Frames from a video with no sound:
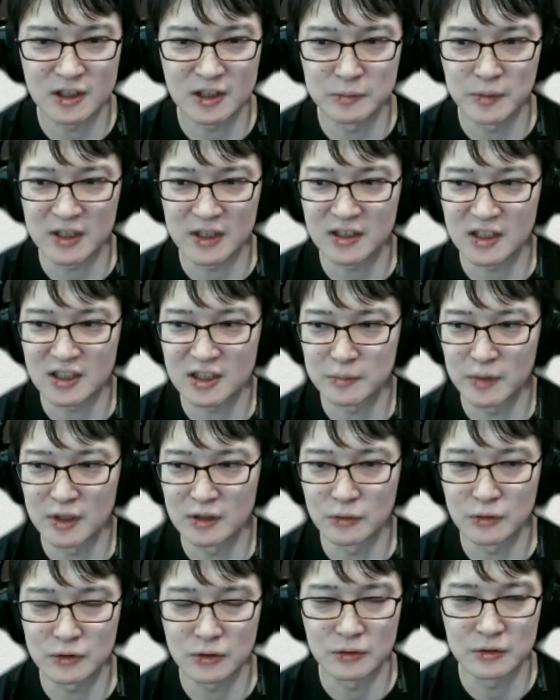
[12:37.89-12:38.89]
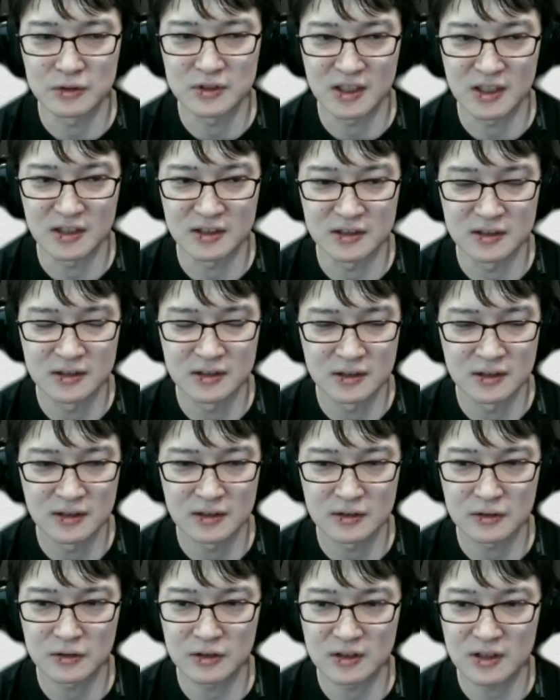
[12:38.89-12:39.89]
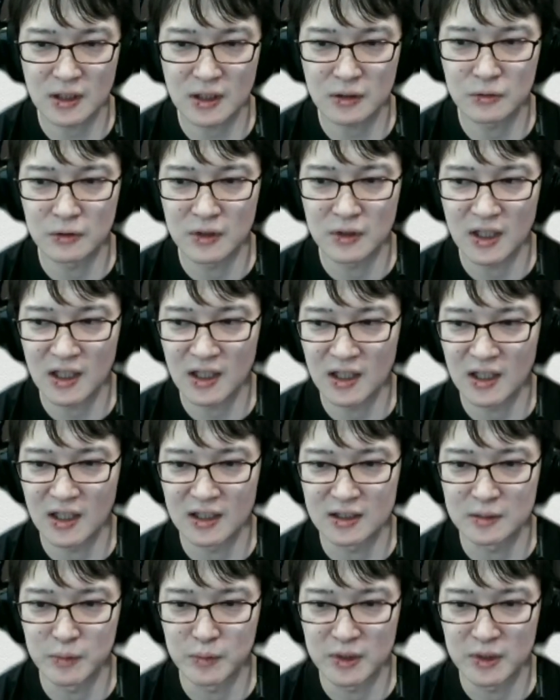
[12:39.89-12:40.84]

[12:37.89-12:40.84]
So we are able to prevent